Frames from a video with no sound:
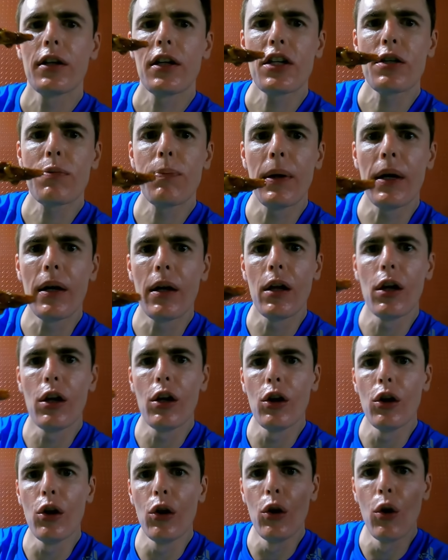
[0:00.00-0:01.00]
This
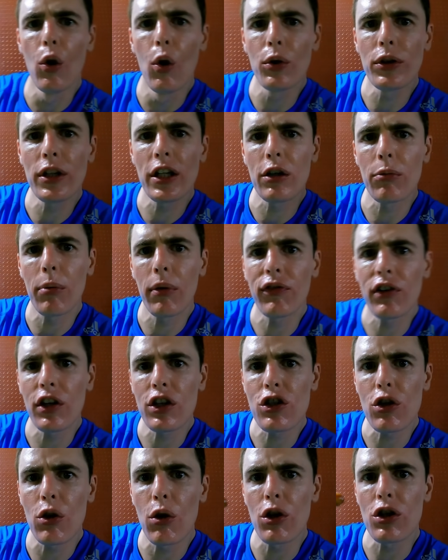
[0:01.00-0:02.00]
bit loaded with the
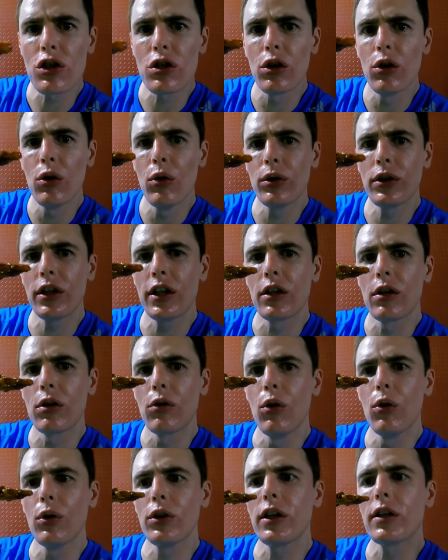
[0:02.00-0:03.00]
sauce. Loaded,
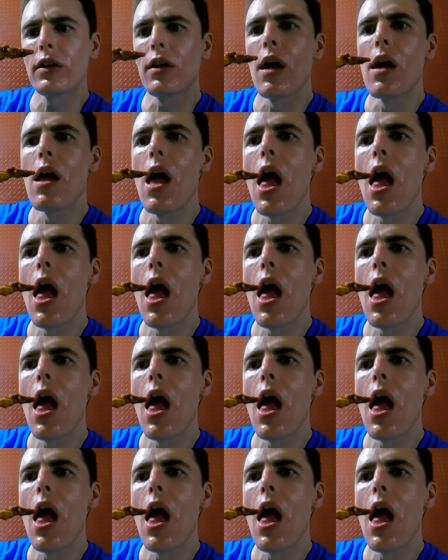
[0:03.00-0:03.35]
loaded.